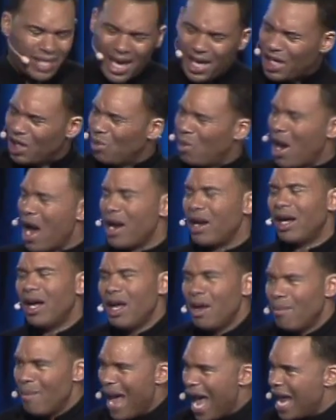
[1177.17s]
tell you what,
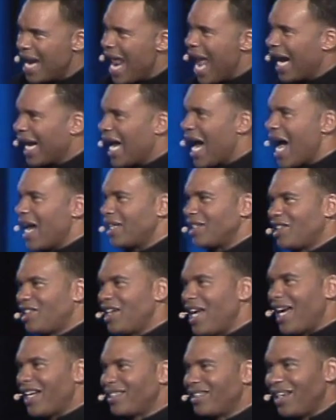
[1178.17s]
man, that God is
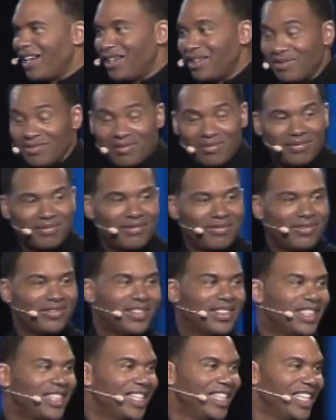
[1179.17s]
jacked up.
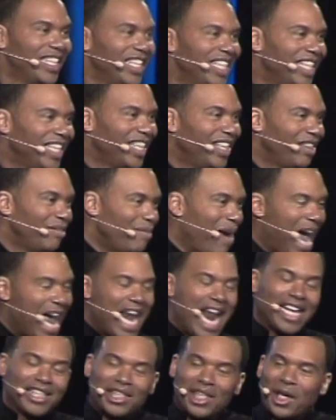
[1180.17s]
Man,
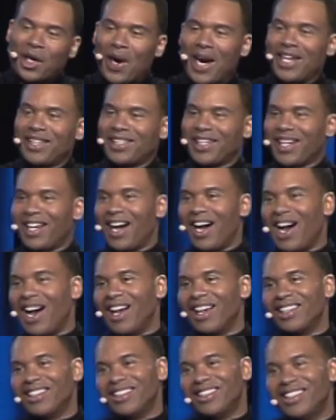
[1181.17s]
that's a crazy
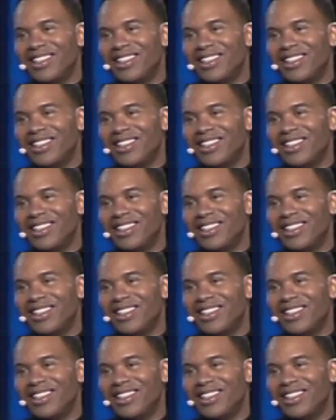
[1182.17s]
God.